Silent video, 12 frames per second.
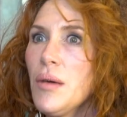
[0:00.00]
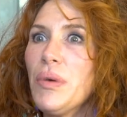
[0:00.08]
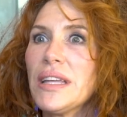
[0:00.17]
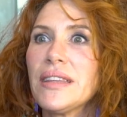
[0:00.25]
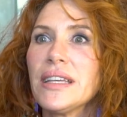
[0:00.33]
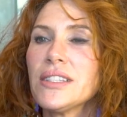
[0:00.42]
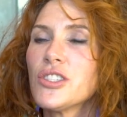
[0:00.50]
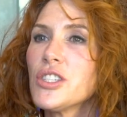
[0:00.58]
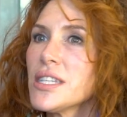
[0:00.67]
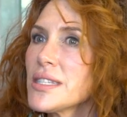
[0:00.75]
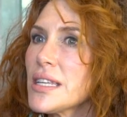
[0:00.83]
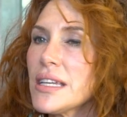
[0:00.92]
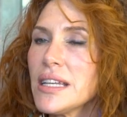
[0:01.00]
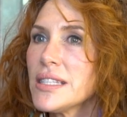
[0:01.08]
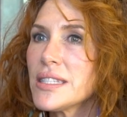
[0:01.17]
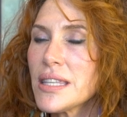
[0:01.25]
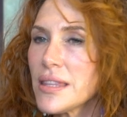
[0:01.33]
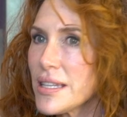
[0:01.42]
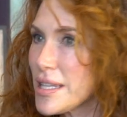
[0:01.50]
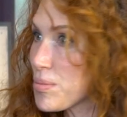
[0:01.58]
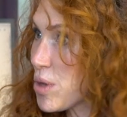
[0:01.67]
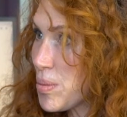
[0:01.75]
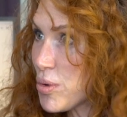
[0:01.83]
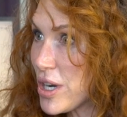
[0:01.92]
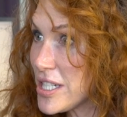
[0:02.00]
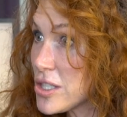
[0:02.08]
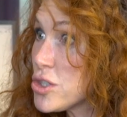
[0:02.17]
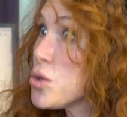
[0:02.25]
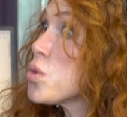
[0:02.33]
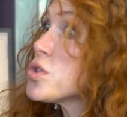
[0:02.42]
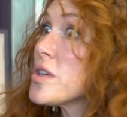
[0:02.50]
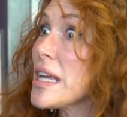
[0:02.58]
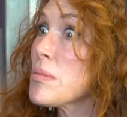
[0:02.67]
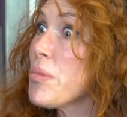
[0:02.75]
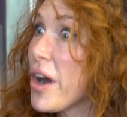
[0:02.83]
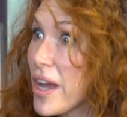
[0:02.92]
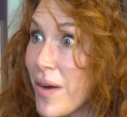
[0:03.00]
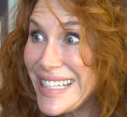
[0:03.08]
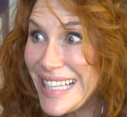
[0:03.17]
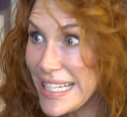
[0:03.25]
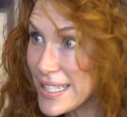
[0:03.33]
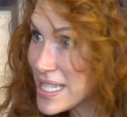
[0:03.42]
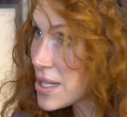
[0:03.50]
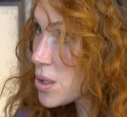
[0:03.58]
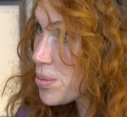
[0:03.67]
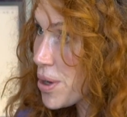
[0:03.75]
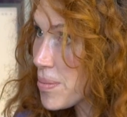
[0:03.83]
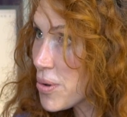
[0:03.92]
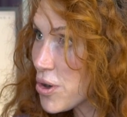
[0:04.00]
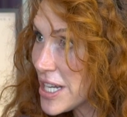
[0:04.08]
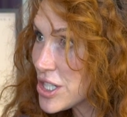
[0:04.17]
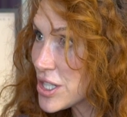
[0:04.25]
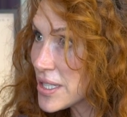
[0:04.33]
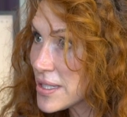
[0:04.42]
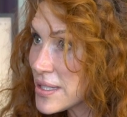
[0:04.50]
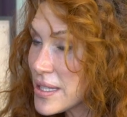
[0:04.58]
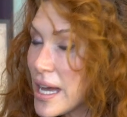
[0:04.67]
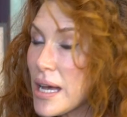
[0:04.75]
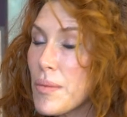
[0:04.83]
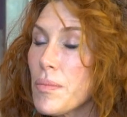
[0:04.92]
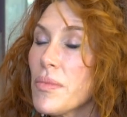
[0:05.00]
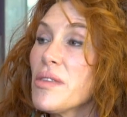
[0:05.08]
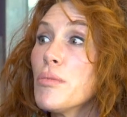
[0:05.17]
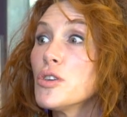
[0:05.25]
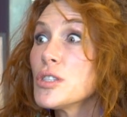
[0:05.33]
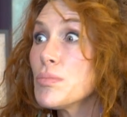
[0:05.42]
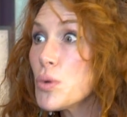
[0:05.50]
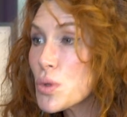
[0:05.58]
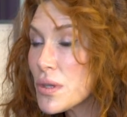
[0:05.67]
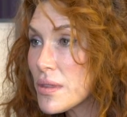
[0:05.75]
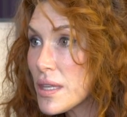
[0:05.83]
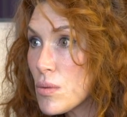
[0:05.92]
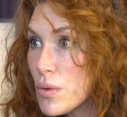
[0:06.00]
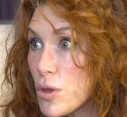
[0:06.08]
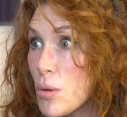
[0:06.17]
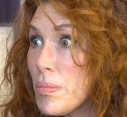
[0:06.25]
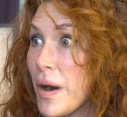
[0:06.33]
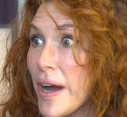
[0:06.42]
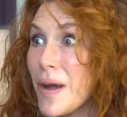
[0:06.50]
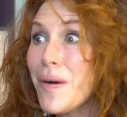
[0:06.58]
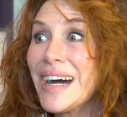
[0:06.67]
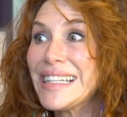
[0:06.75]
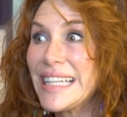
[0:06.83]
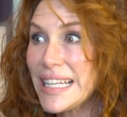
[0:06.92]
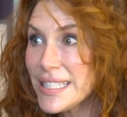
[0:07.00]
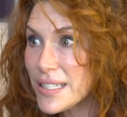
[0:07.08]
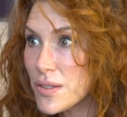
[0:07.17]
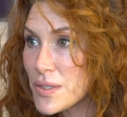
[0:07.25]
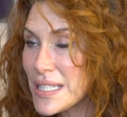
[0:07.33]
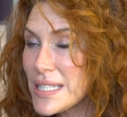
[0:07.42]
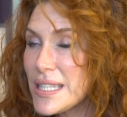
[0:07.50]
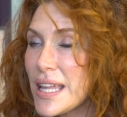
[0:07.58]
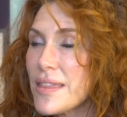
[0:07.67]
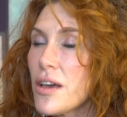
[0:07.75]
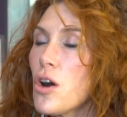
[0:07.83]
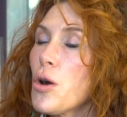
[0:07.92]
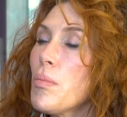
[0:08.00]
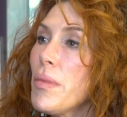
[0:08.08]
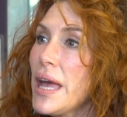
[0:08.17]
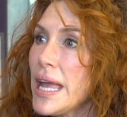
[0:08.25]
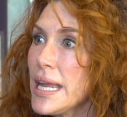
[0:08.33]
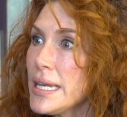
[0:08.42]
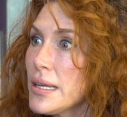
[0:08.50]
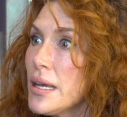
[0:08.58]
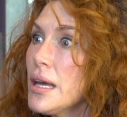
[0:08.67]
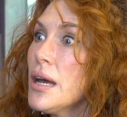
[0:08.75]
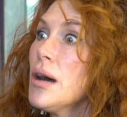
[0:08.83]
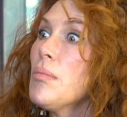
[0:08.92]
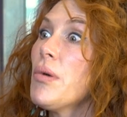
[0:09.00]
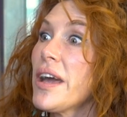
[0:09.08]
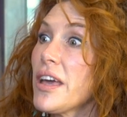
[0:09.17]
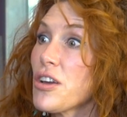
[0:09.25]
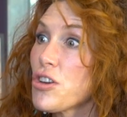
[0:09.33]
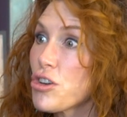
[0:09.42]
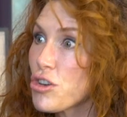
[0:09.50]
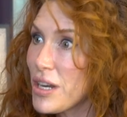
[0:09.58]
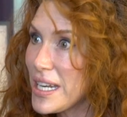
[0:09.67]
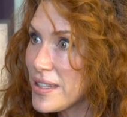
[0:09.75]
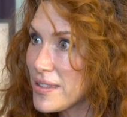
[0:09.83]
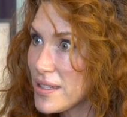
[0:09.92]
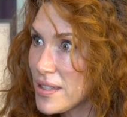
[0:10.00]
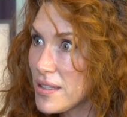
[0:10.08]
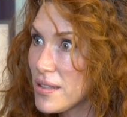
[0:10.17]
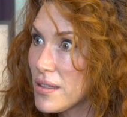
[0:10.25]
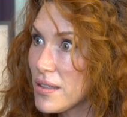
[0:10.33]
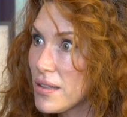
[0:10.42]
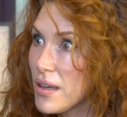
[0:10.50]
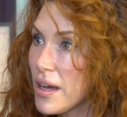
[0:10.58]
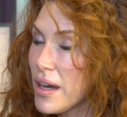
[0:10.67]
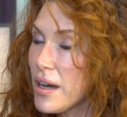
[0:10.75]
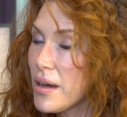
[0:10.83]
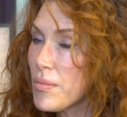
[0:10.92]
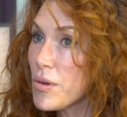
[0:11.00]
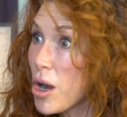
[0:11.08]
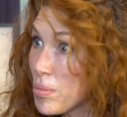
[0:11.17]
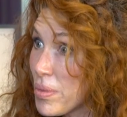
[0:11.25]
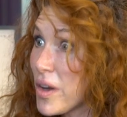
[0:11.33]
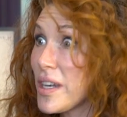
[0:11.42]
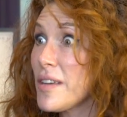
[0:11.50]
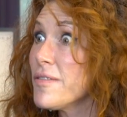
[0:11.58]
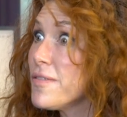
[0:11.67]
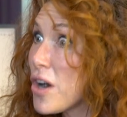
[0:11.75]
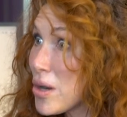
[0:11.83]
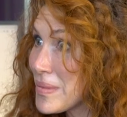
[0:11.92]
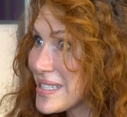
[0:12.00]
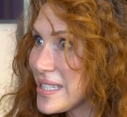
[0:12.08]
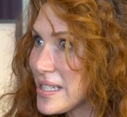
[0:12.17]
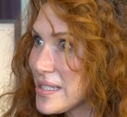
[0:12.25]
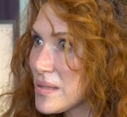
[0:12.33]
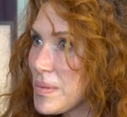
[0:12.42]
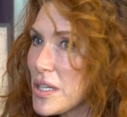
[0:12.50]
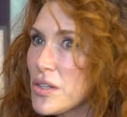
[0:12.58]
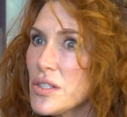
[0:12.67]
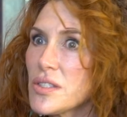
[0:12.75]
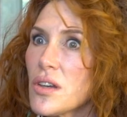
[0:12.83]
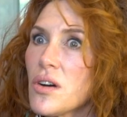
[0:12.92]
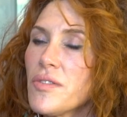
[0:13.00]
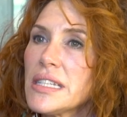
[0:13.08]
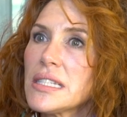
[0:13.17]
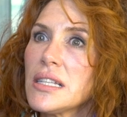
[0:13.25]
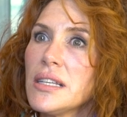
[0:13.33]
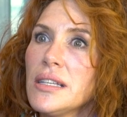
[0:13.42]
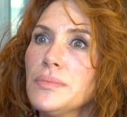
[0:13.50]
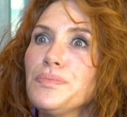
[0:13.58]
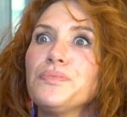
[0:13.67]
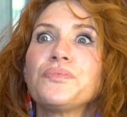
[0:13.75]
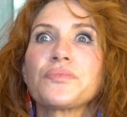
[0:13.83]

But it's just it's synthetic preparations. You also get bioidentical preparations. The most important thing with your bioidenticals is that they are made by accredited compounding pharmacies, because obviously